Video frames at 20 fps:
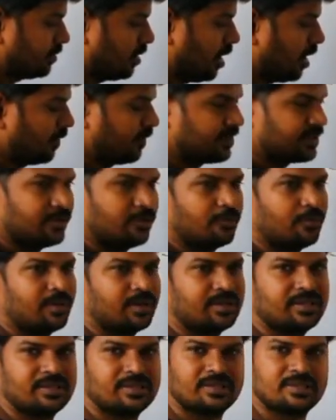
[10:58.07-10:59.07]
Always
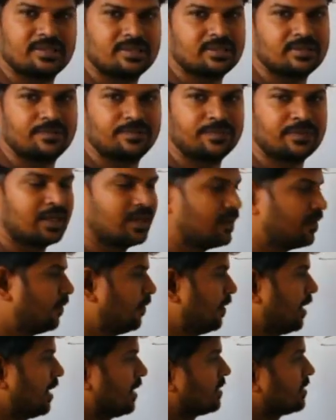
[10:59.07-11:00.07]
remember this.
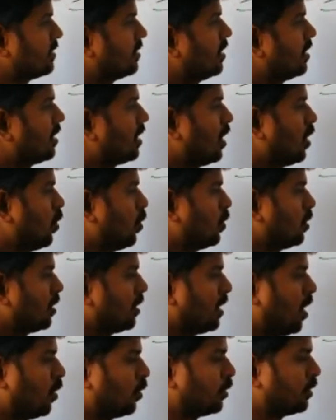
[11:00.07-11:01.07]
Whereas now
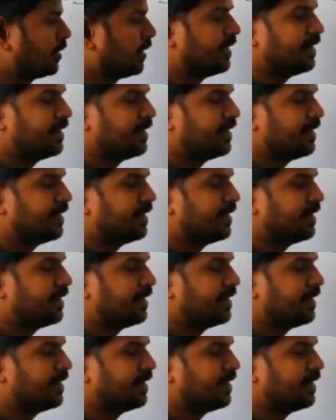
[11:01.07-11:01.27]
the outer